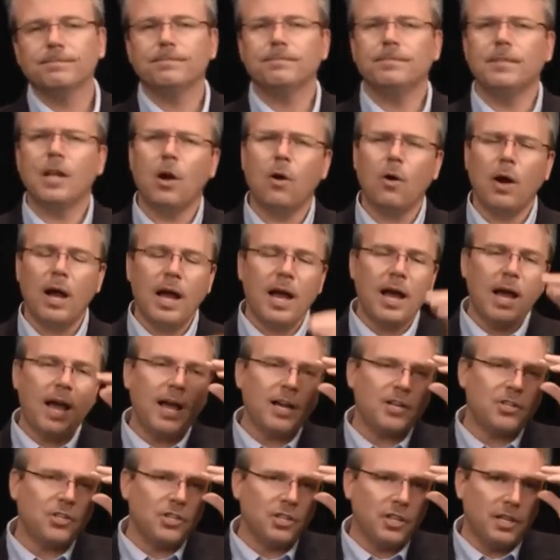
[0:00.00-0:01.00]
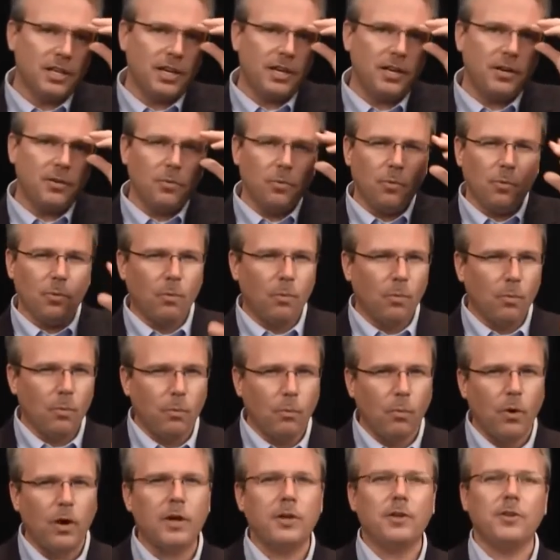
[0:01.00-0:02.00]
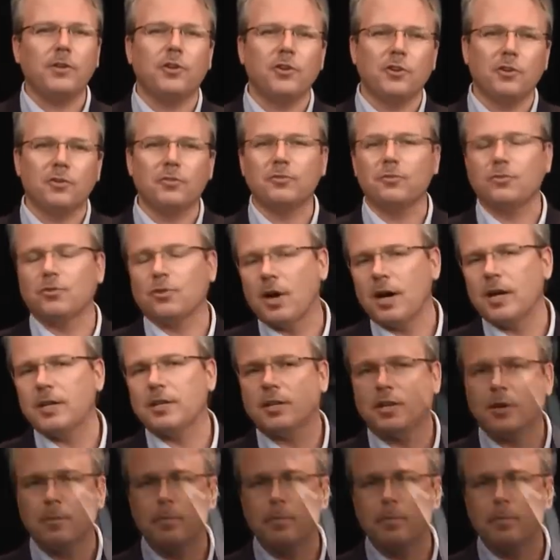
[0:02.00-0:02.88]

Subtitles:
No, actually, what you're trying to